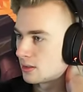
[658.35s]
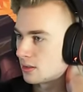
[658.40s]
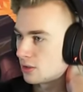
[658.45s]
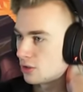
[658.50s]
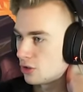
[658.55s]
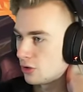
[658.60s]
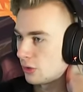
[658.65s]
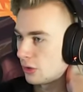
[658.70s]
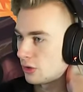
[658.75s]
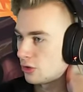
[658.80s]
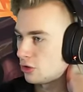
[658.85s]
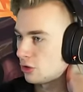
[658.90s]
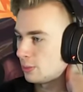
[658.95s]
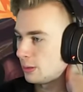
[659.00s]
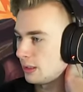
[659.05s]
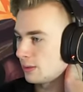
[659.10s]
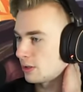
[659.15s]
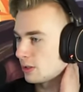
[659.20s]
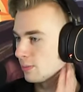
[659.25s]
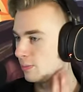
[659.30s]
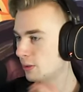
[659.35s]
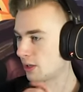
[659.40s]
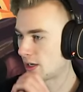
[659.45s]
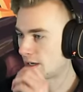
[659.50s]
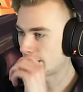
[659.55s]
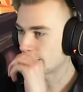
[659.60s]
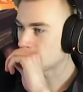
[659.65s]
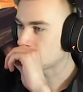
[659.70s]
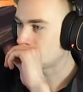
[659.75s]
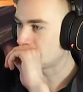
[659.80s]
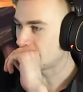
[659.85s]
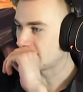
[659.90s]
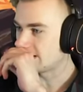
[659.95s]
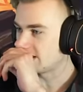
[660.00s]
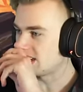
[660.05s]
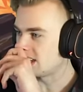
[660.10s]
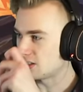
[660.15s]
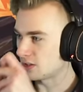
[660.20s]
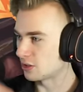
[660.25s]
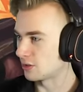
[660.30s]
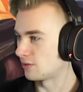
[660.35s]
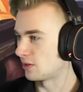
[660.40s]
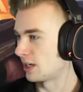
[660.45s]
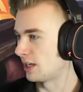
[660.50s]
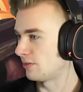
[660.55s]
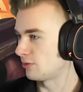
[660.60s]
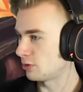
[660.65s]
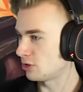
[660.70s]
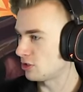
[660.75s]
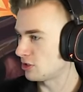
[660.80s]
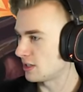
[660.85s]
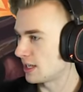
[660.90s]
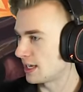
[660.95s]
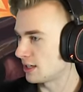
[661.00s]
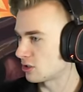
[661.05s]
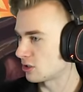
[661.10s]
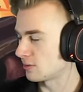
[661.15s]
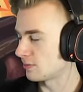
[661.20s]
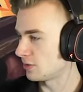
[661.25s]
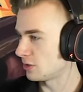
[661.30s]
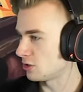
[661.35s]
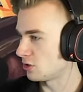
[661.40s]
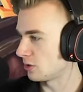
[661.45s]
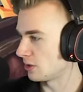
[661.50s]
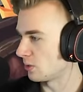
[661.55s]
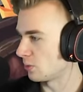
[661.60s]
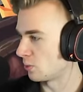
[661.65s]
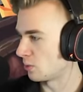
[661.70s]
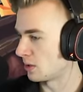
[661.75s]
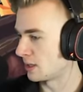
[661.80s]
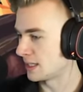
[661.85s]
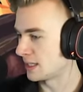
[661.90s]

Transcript: She'll she'll be able to block Balin and survive, which is nice. Hopefully she'll get one